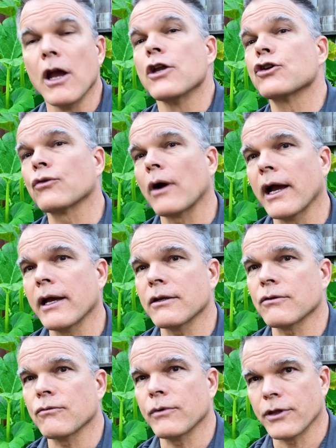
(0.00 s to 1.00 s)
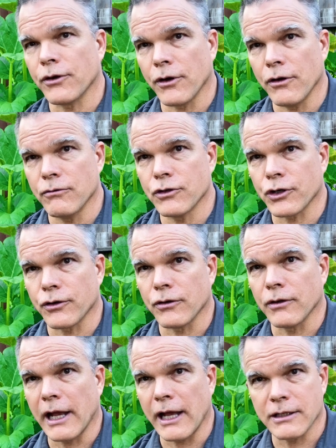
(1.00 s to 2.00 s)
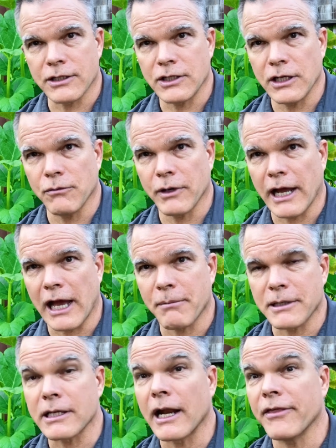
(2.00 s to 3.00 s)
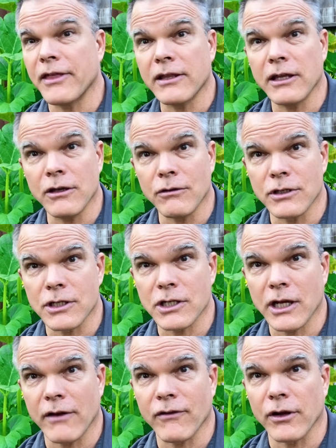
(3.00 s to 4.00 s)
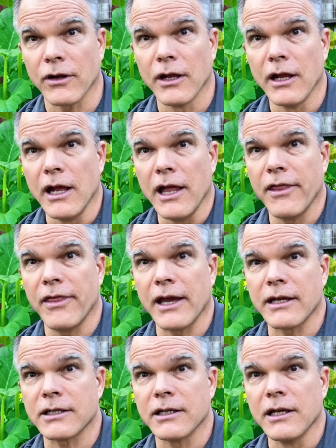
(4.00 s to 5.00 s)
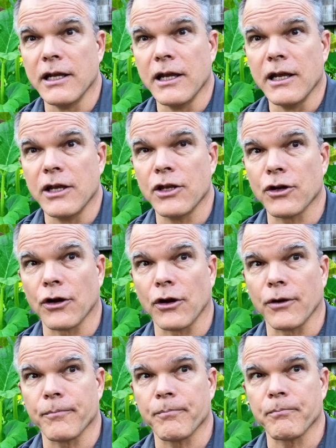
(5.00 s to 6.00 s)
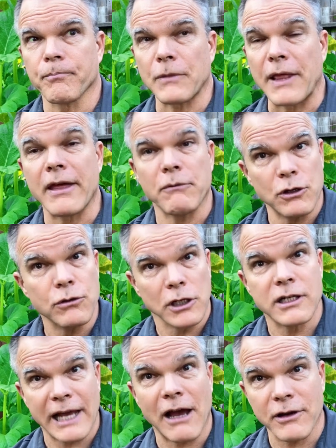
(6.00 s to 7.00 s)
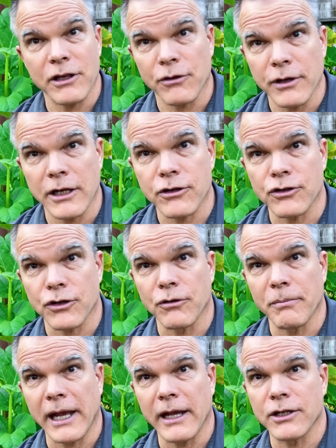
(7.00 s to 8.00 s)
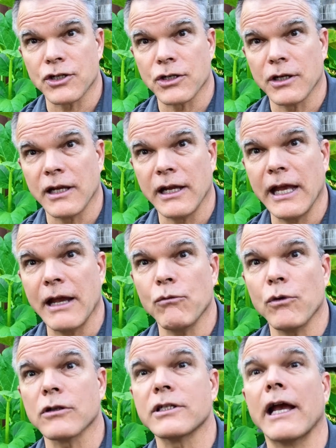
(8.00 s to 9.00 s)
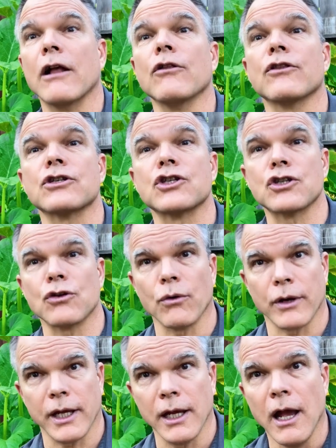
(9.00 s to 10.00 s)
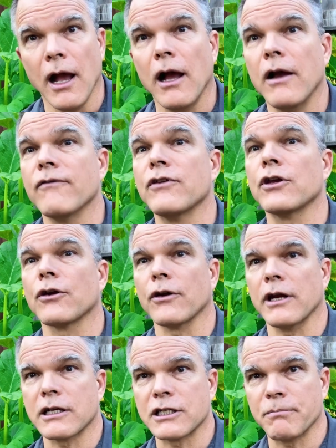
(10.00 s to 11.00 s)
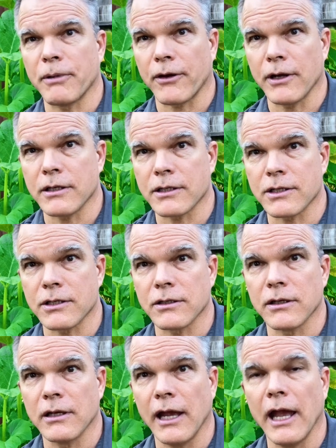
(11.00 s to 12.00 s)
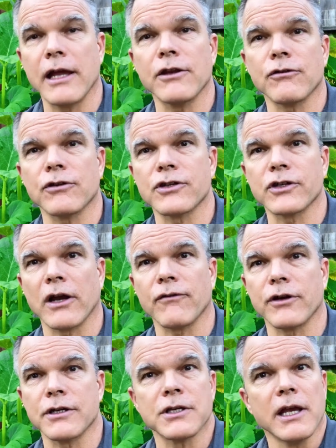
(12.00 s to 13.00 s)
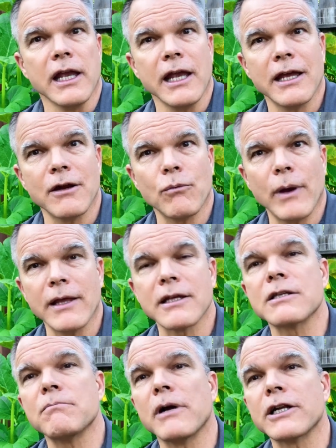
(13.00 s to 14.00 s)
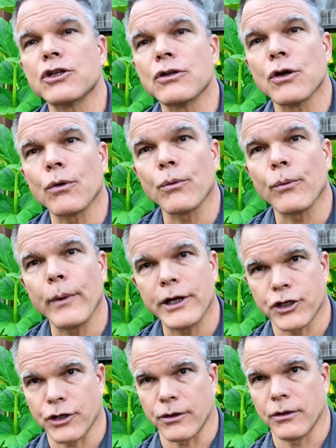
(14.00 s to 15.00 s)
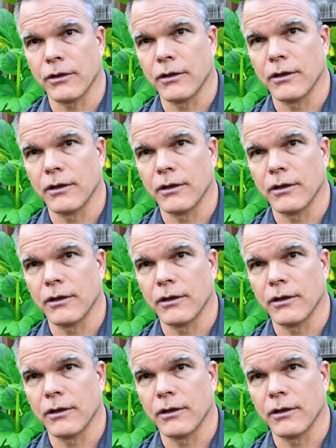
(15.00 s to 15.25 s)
Try it with your own journal and see what happens. And I think that you'll discover that then when you look down at your nature journal page, it will tell the story of your experience and your discoveries in a way that's much richer